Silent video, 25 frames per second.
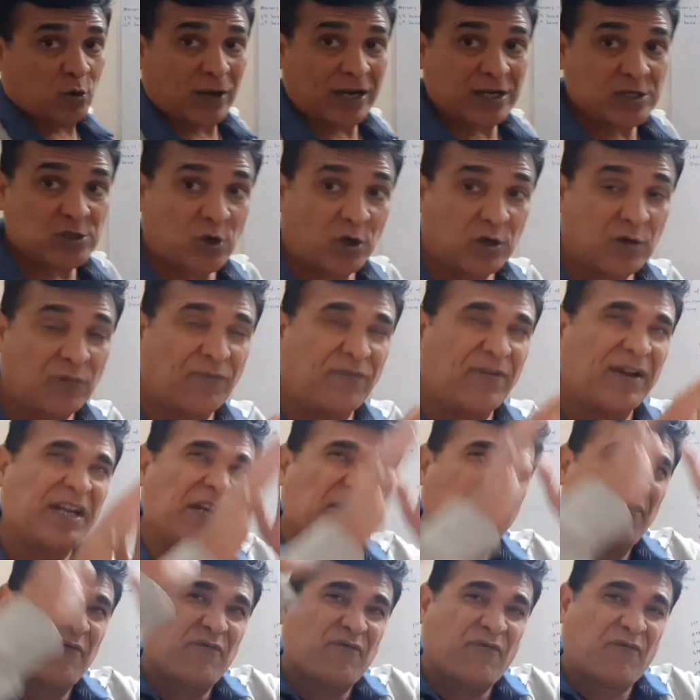has got
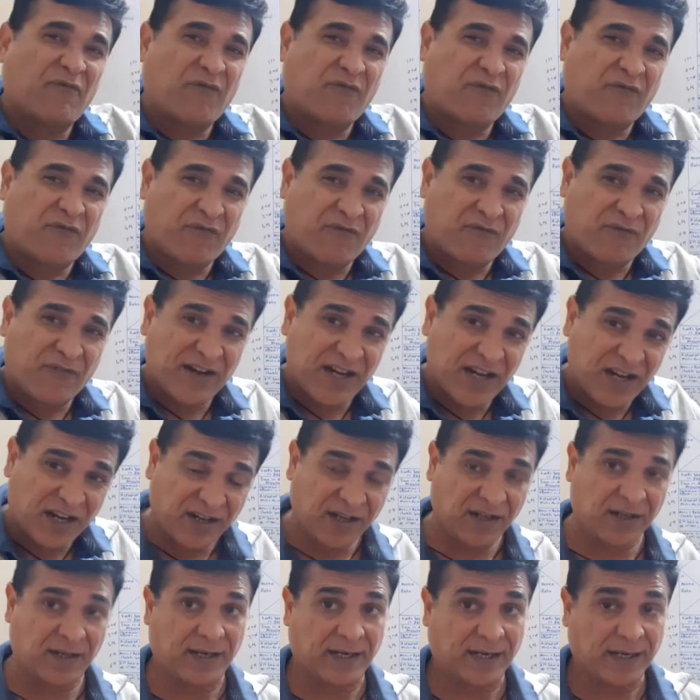very
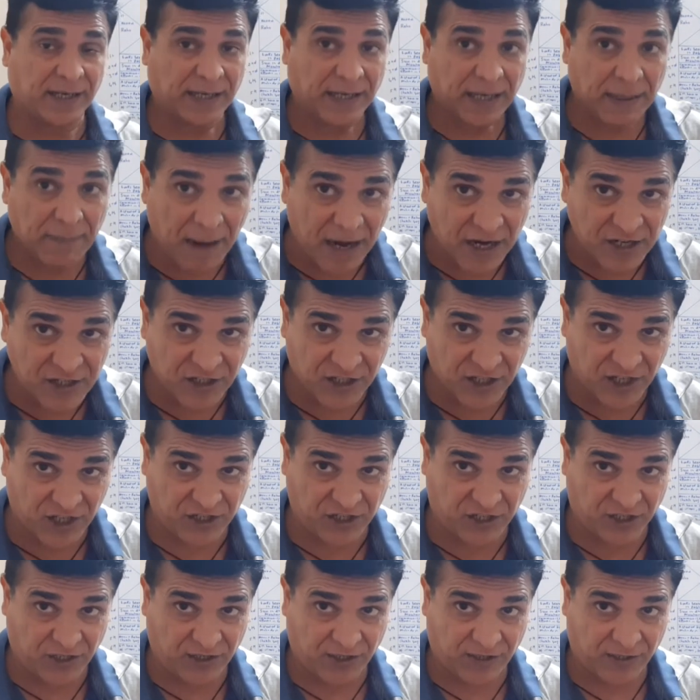weird
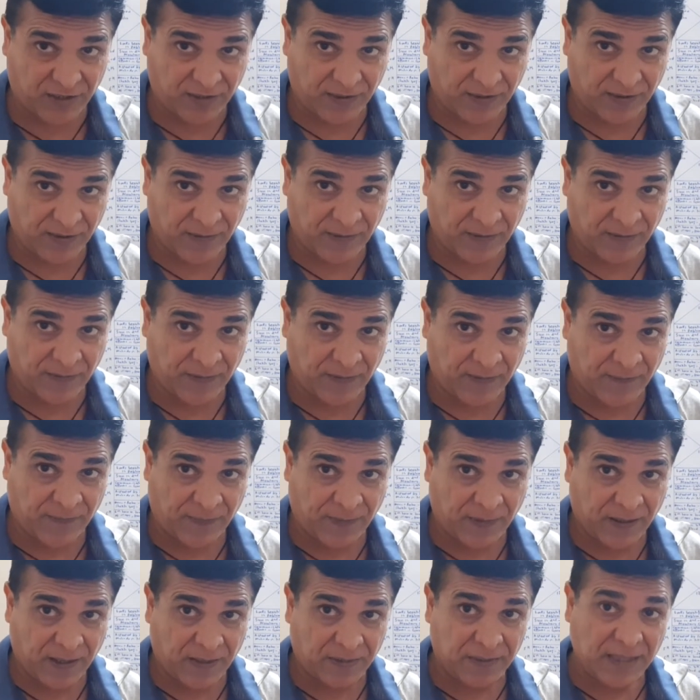imagination.
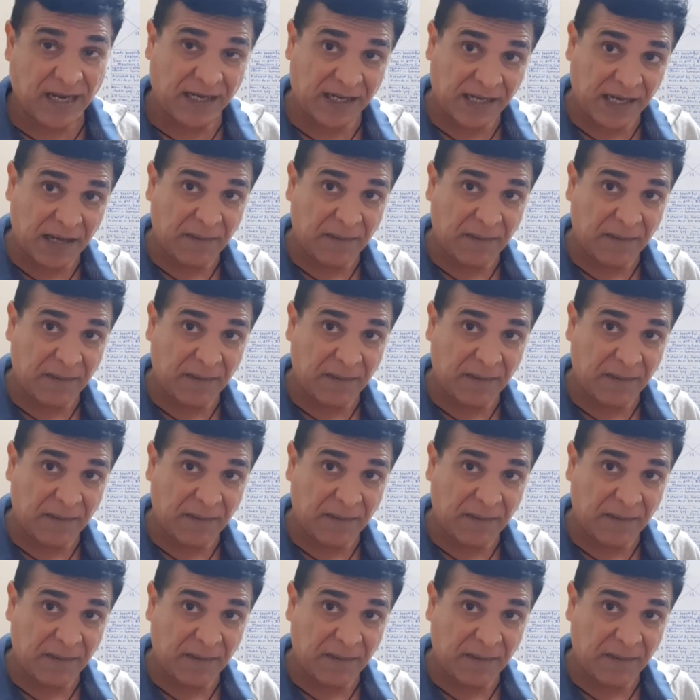That